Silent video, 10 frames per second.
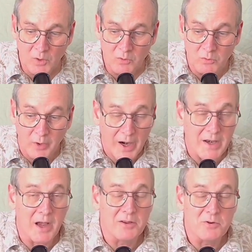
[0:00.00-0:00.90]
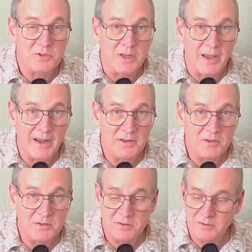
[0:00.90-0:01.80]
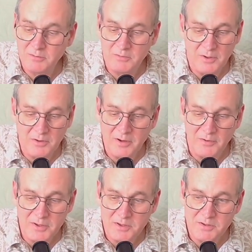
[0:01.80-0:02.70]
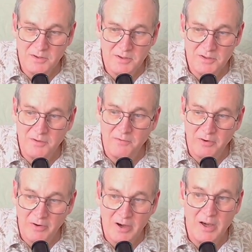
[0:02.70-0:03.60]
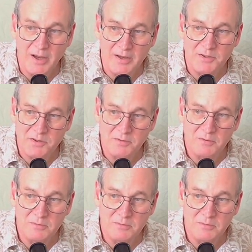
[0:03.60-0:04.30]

Would I not use the actions? No, this is a very nice